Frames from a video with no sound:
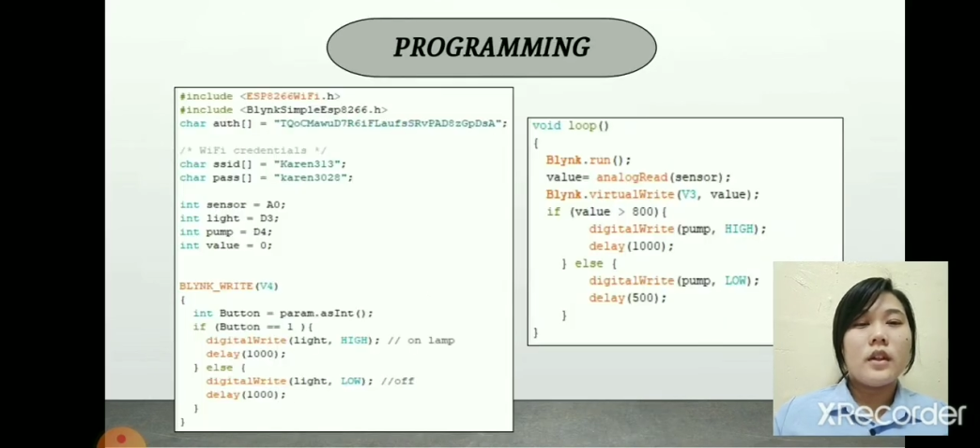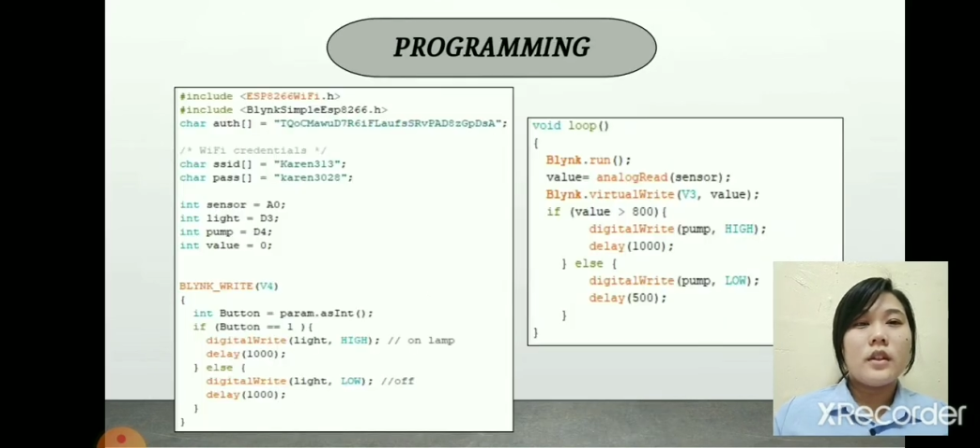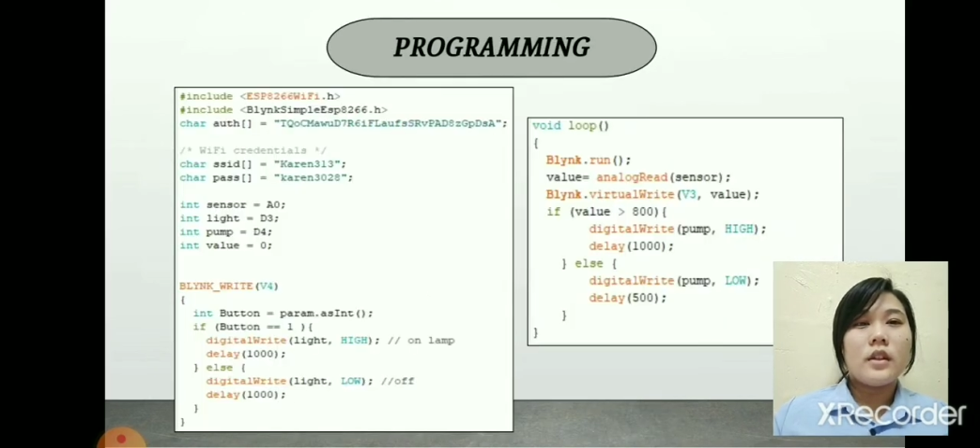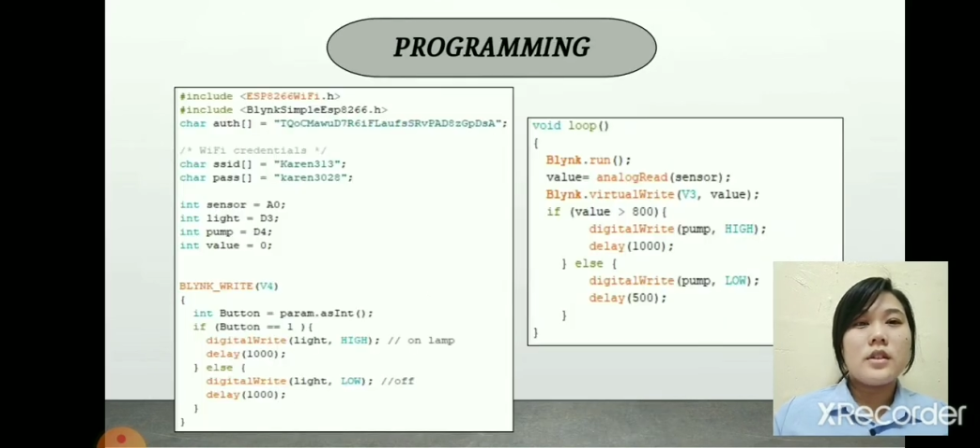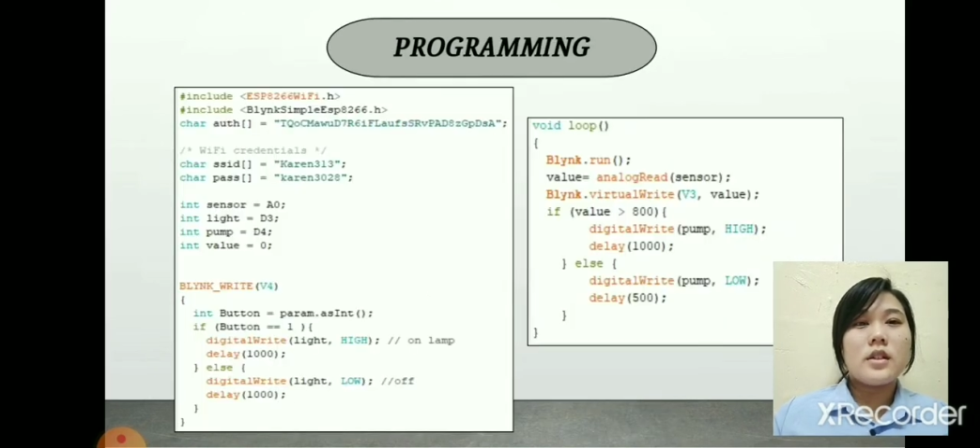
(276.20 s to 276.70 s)

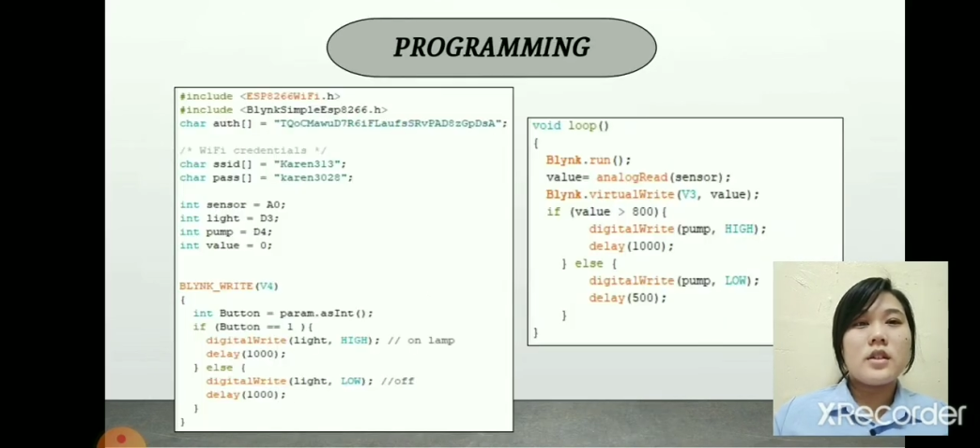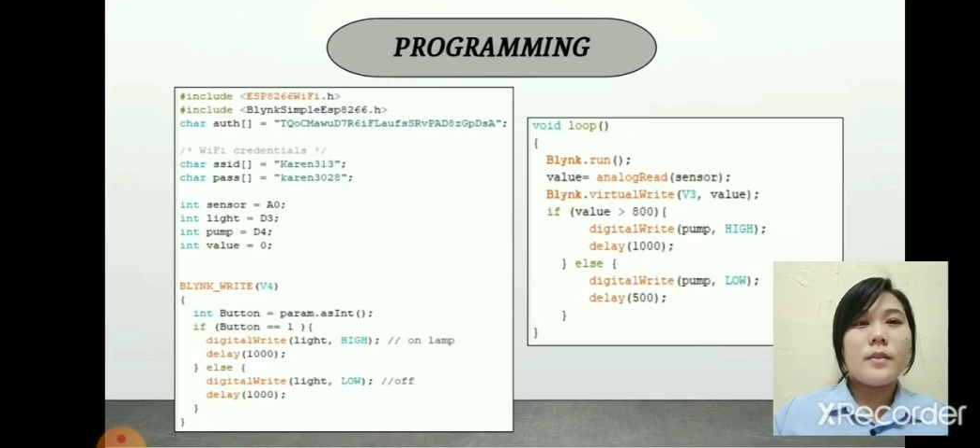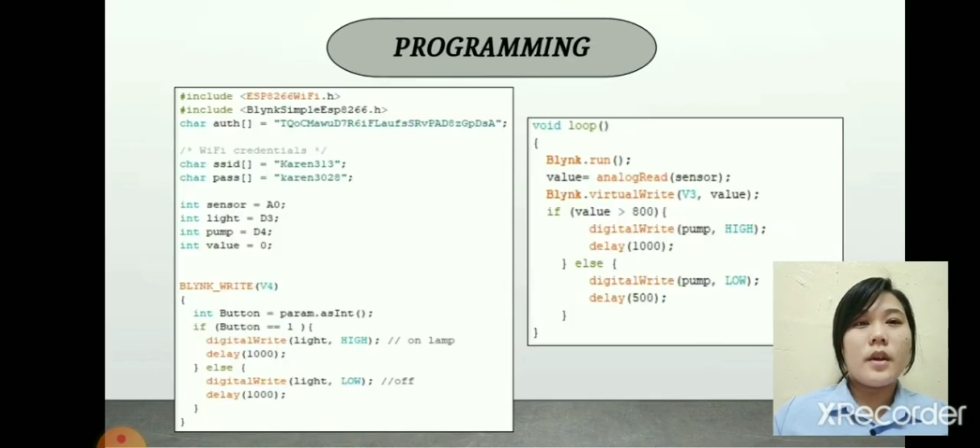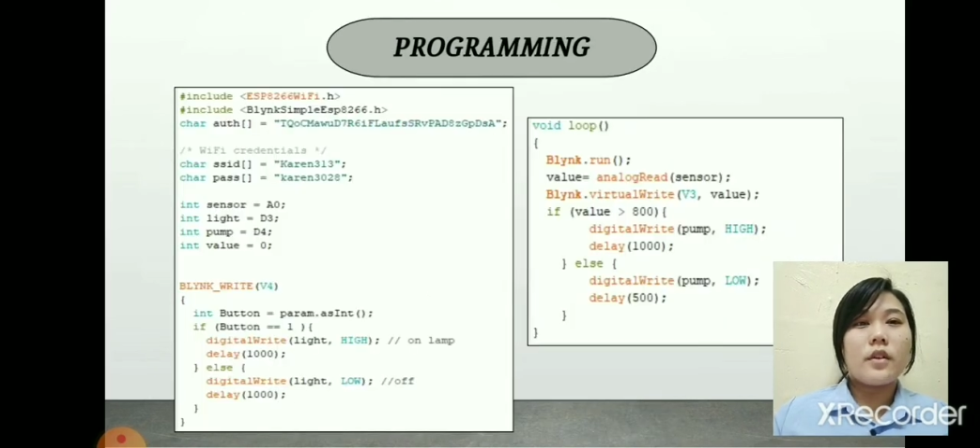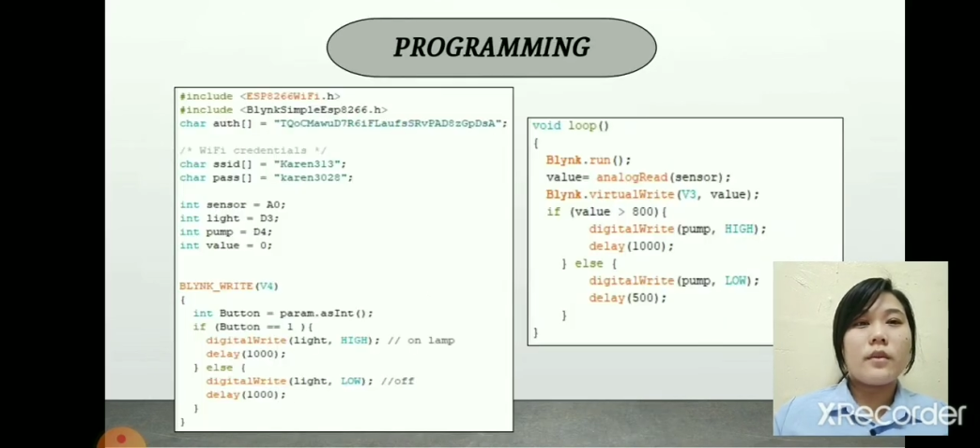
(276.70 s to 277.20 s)
This is
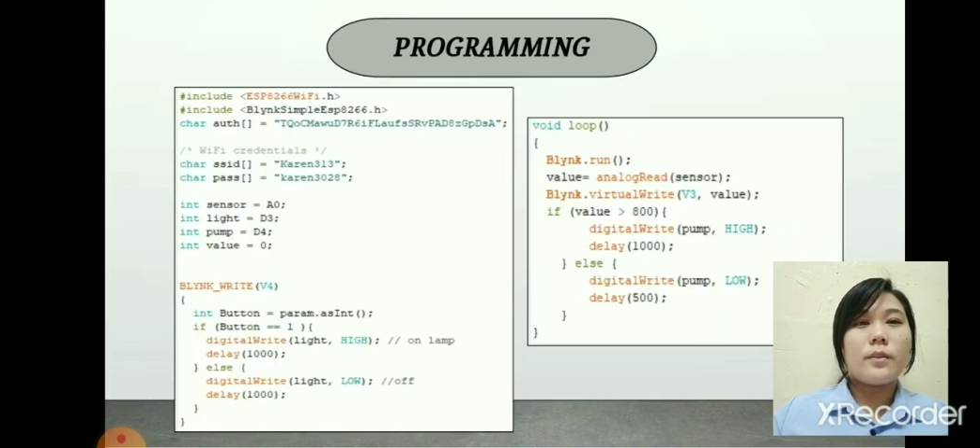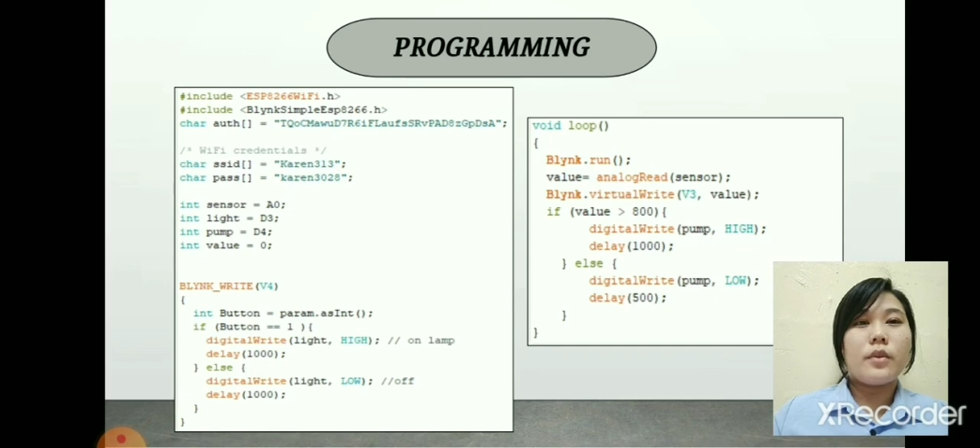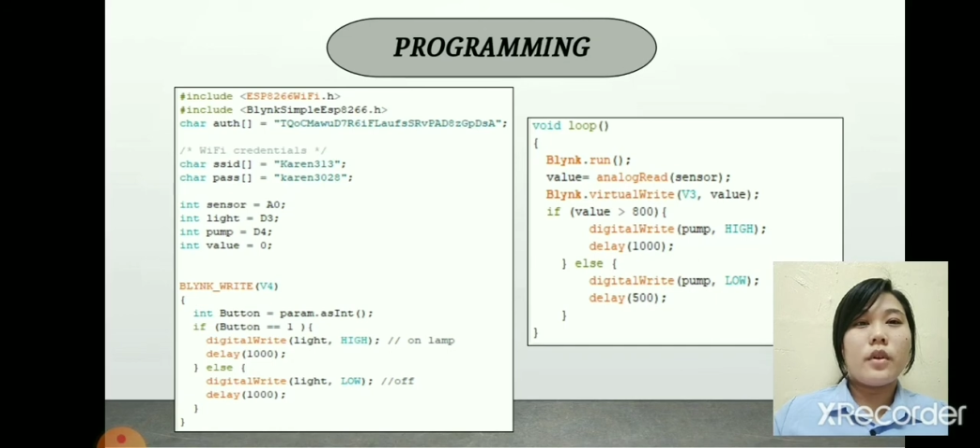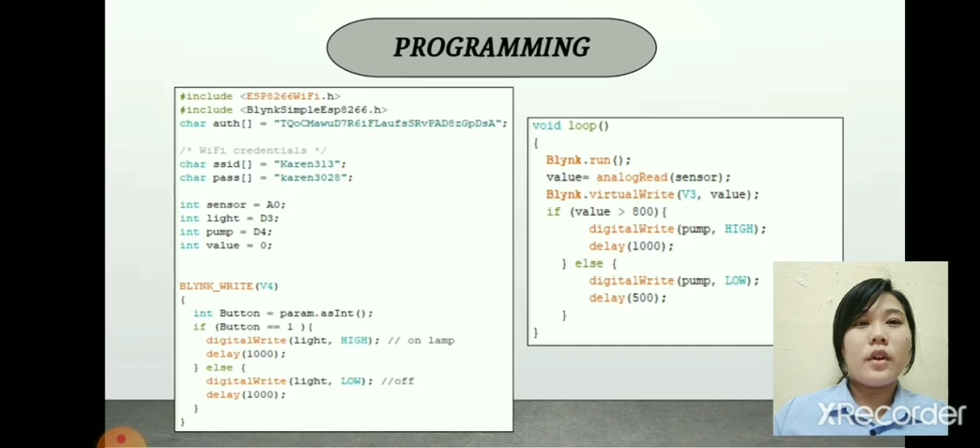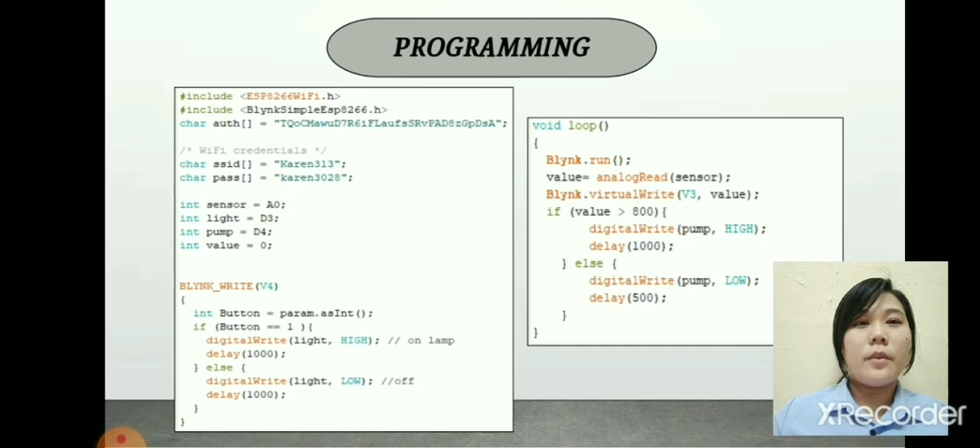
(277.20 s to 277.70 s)
my
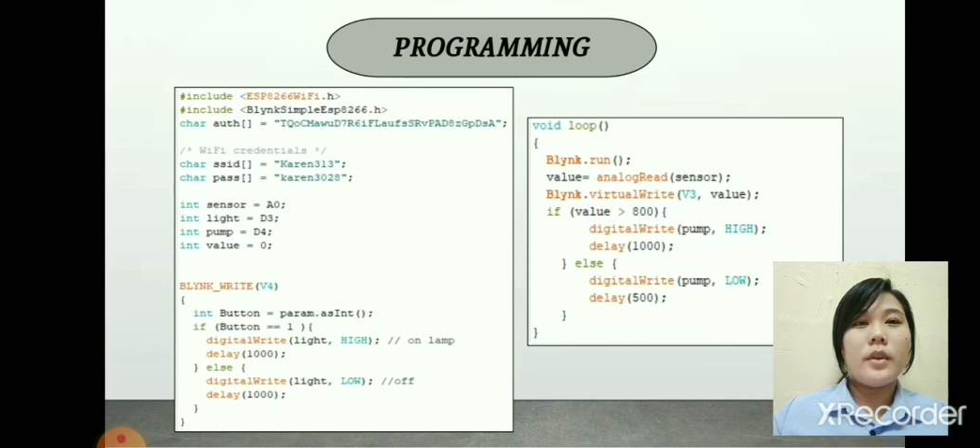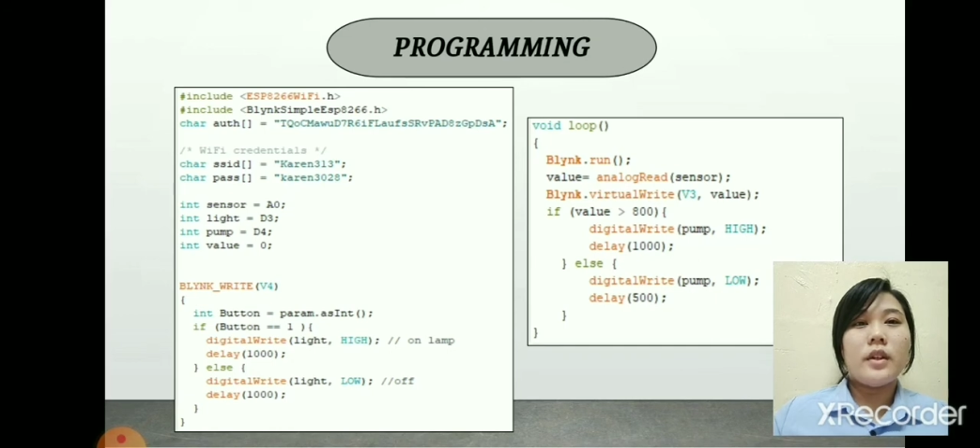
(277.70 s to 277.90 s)
programming.